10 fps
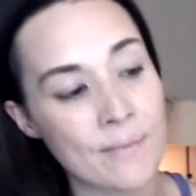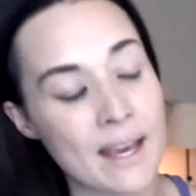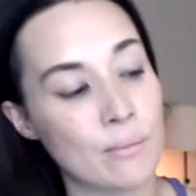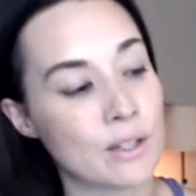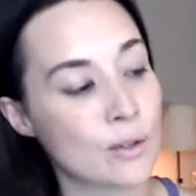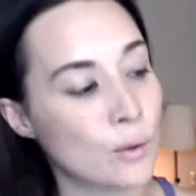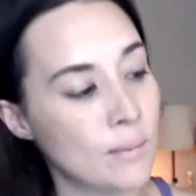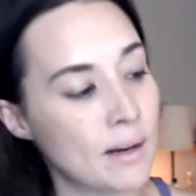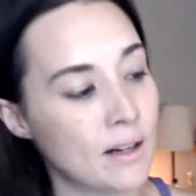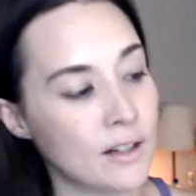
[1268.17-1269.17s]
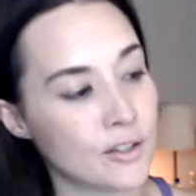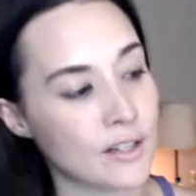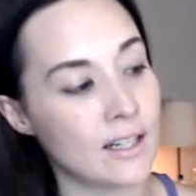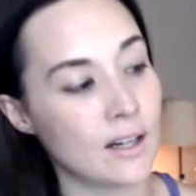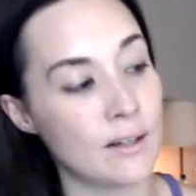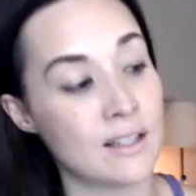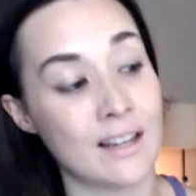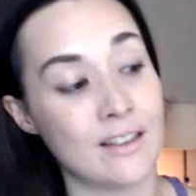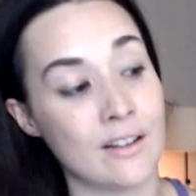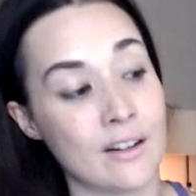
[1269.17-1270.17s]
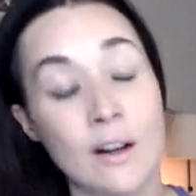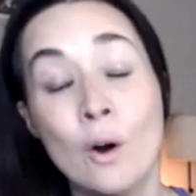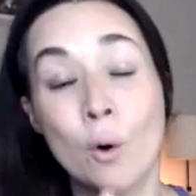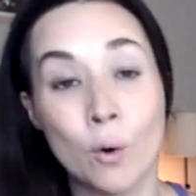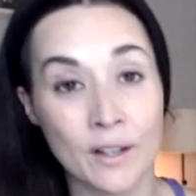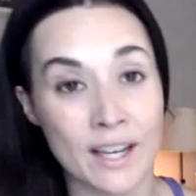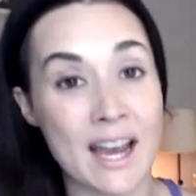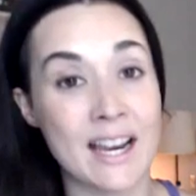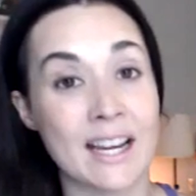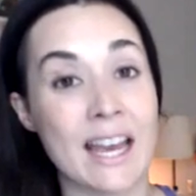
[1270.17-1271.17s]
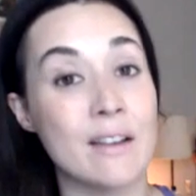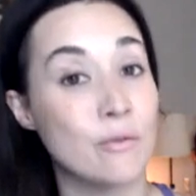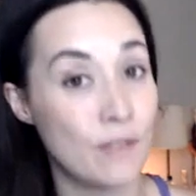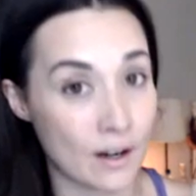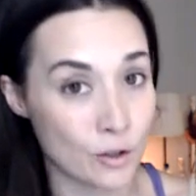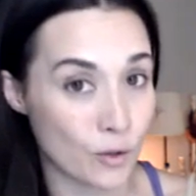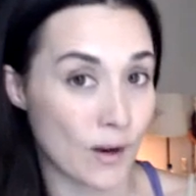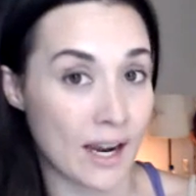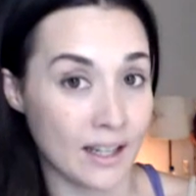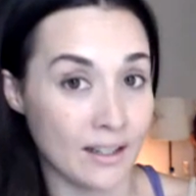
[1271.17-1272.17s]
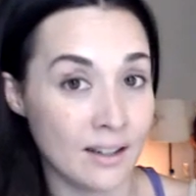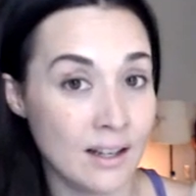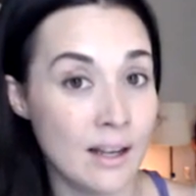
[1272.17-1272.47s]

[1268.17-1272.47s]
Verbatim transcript: And what's cool about Alter Eco is that they're organic and fair trade